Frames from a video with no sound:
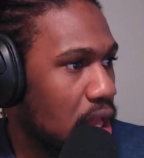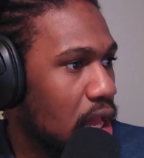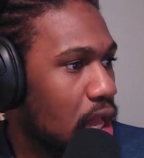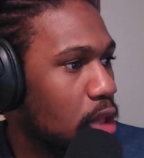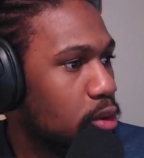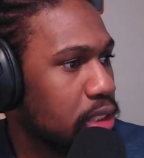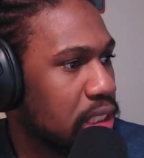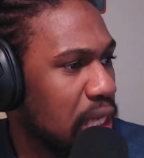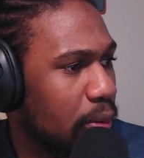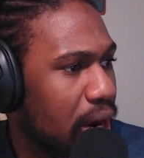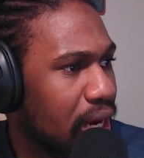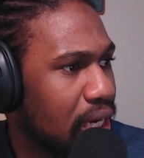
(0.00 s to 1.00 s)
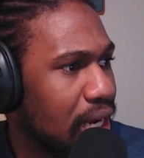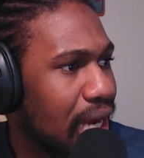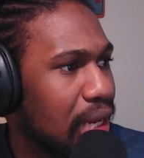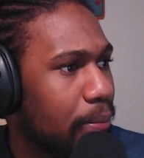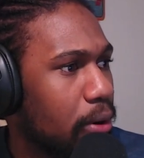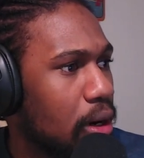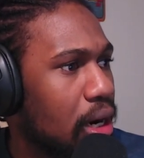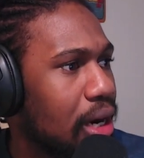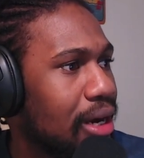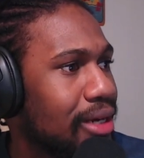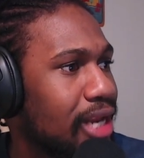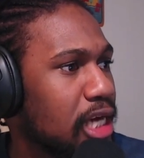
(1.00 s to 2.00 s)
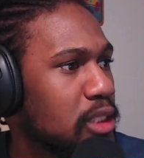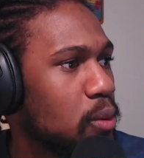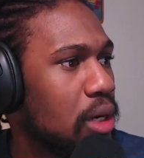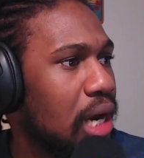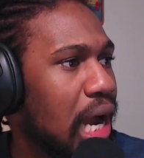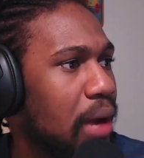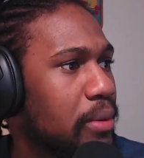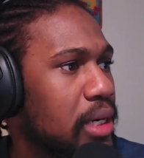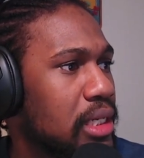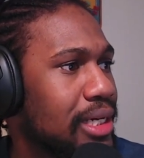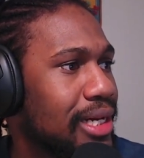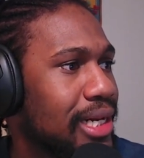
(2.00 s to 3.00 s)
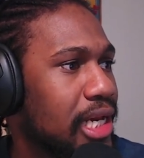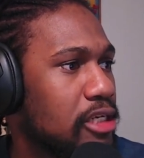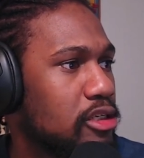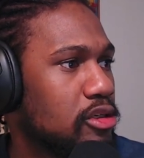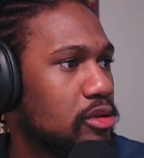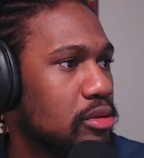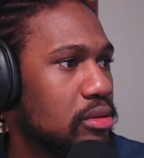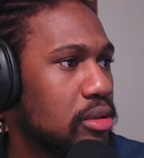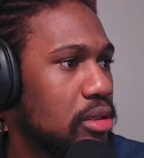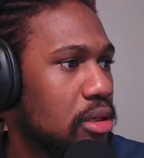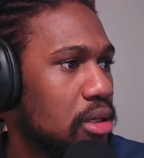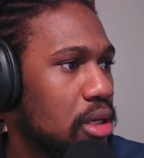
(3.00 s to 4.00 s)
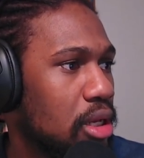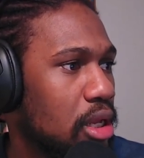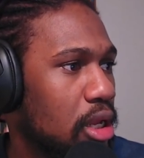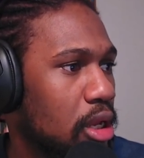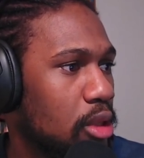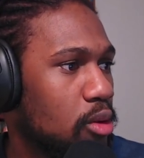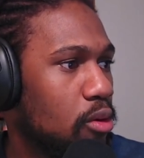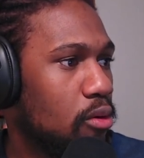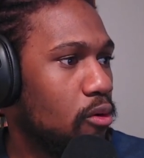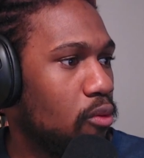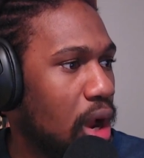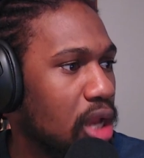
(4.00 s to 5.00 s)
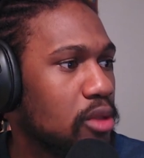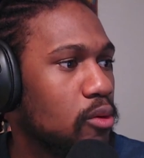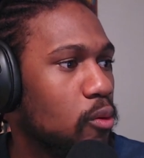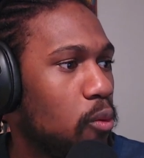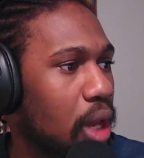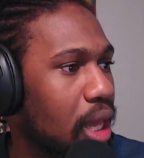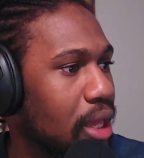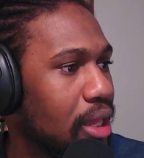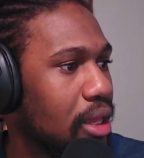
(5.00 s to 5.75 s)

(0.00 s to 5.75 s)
You see right here, Allen Parr, that's where I'm gonna get you in the right way.